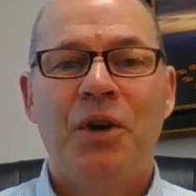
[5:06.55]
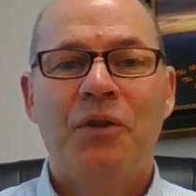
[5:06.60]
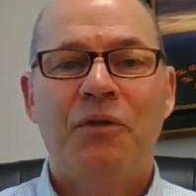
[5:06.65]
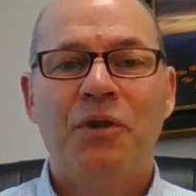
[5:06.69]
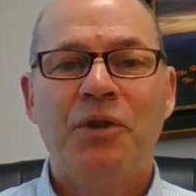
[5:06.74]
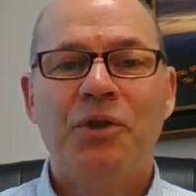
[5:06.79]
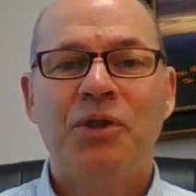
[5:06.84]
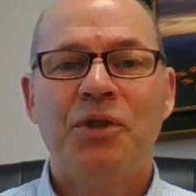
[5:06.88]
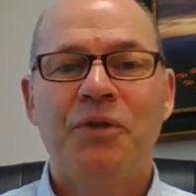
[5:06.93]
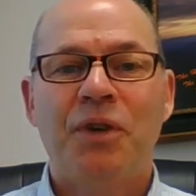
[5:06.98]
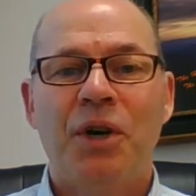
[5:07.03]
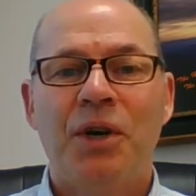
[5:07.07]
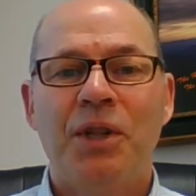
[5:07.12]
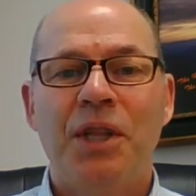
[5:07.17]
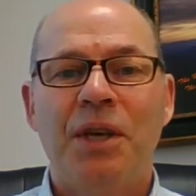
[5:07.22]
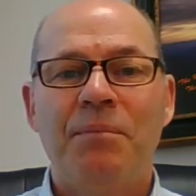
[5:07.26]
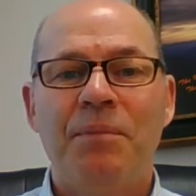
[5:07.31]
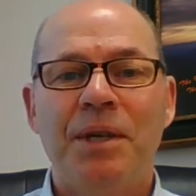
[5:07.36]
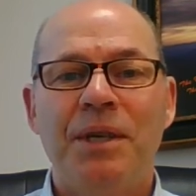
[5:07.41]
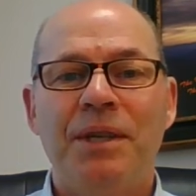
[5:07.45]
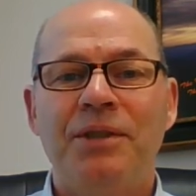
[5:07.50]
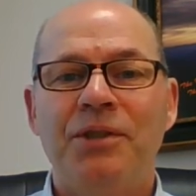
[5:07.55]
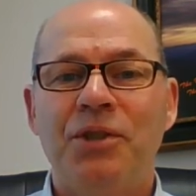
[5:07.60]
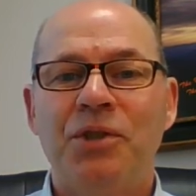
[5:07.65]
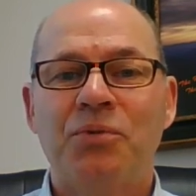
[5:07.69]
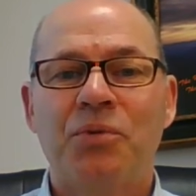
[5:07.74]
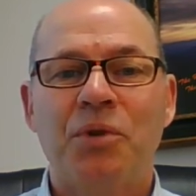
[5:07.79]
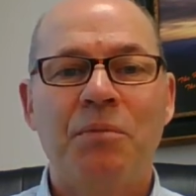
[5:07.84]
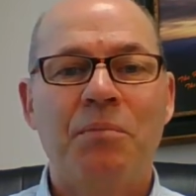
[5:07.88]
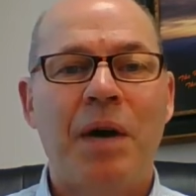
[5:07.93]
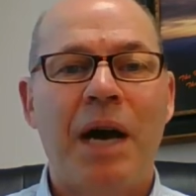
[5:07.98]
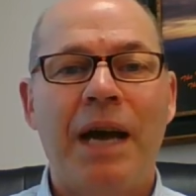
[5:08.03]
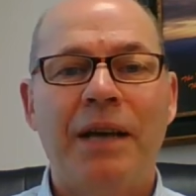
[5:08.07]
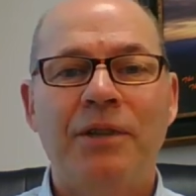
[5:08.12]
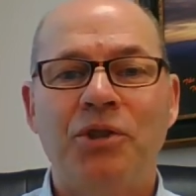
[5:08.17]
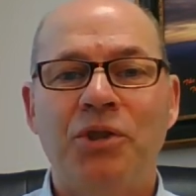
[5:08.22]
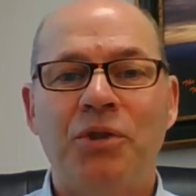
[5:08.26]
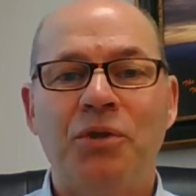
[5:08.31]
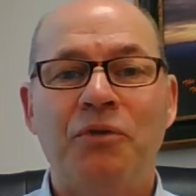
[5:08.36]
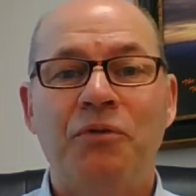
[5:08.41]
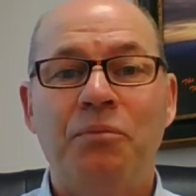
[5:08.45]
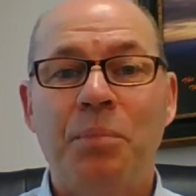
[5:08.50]
first of all, let me just remind
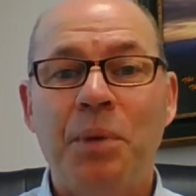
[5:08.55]
you,